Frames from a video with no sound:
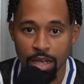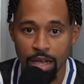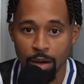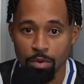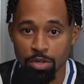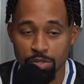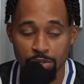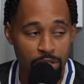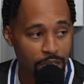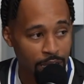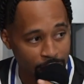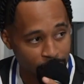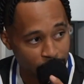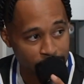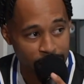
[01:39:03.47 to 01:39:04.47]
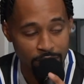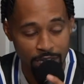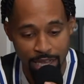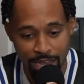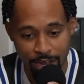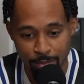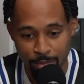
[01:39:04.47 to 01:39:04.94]
I want you to lock onto your
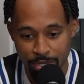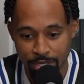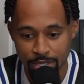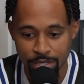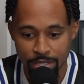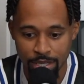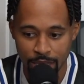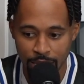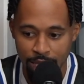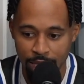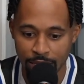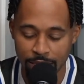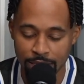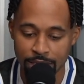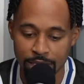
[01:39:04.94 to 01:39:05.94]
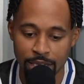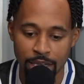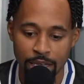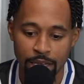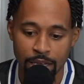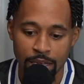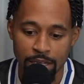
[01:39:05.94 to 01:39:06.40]
camera and
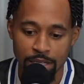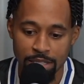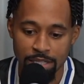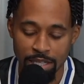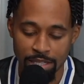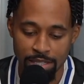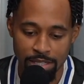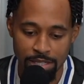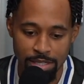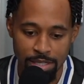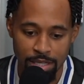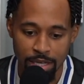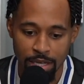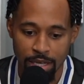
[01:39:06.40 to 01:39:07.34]
just